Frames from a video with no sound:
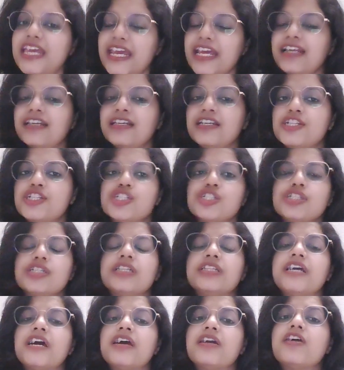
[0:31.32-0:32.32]
English,
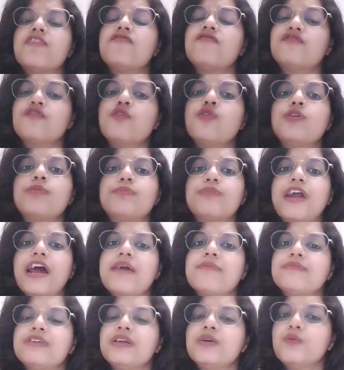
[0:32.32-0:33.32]
there are 4
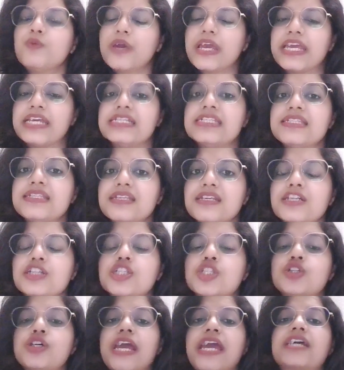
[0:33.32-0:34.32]
primary ways
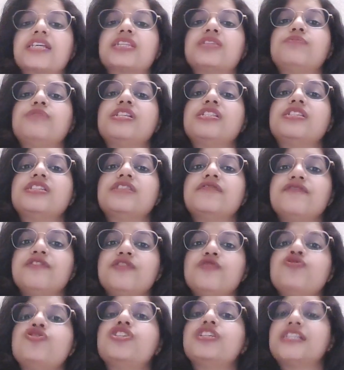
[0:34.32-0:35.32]
to express the
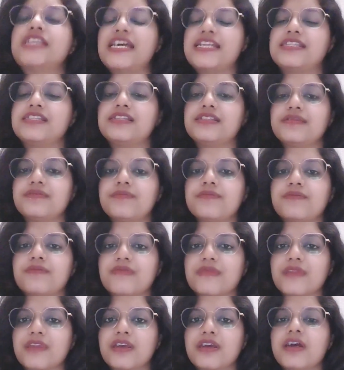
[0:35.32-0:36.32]
future tense.
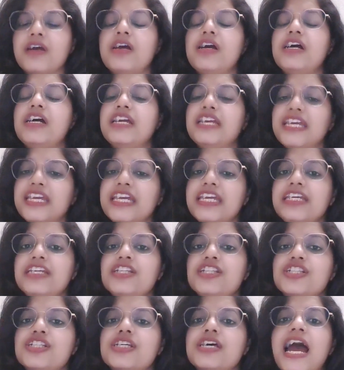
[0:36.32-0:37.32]

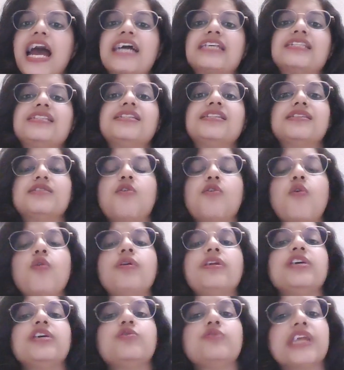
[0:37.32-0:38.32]
Each has its
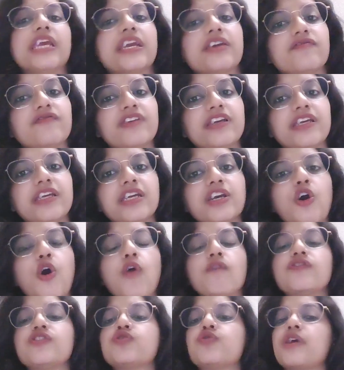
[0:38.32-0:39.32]
own unique way
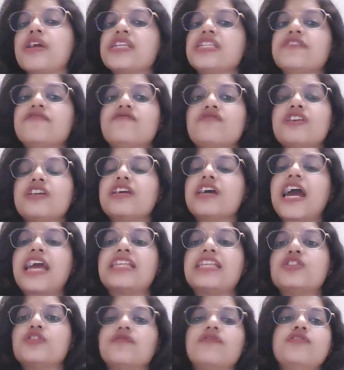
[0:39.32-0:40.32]
of showing different
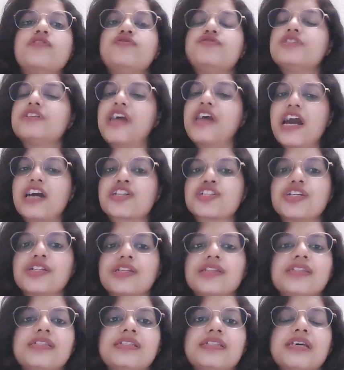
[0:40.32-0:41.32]
kinds of future
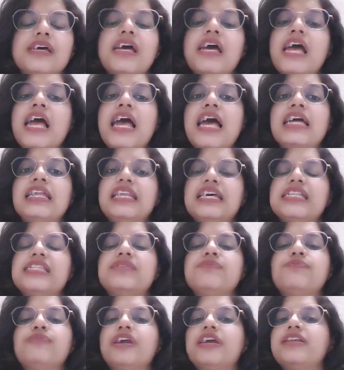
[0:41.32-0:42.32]
actions. Let's
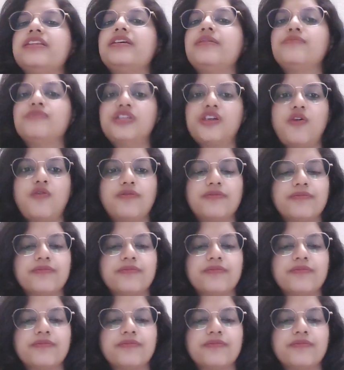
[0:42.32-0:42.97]
break them down.